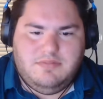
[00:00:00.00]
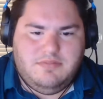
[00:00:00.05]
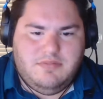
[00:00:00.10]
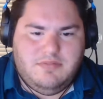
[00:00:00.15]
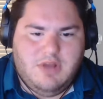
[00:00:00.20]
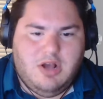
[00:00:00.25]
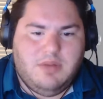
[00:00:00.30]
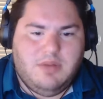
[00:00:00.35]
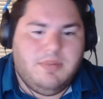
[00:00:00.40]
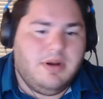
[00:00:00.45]

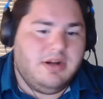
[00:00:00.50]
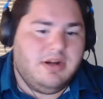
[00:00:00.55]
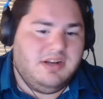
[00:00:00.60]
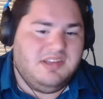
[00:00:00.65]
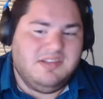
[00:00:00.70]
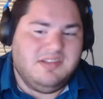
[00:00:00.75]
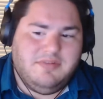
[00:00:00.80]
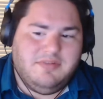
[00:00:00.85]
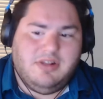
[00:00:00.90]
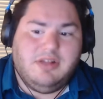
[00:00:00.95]
all parties
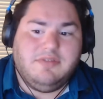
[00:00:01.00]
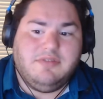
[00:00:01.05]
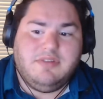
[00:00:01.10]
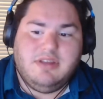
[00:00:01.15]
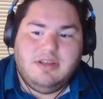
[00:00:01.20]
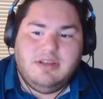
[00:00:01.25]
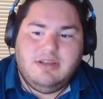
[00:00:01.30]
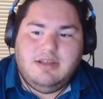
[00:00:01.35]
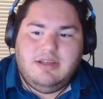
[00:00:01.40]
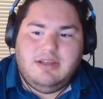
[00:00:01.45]
involved.
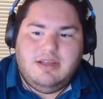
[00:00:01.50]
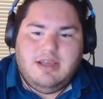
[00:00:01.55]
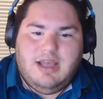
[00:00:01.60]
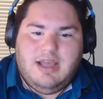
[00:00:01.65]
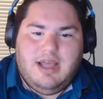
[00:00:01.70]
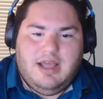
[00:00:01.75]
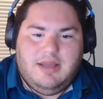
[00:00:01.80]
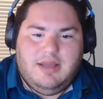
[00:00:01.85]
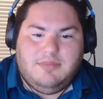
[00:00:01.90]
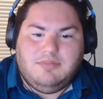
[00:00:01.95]

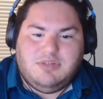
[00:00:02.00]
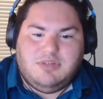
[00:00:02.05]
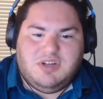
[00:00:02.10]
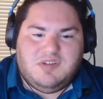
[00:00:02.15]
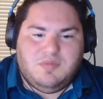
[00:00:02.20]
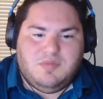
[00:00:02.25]
Just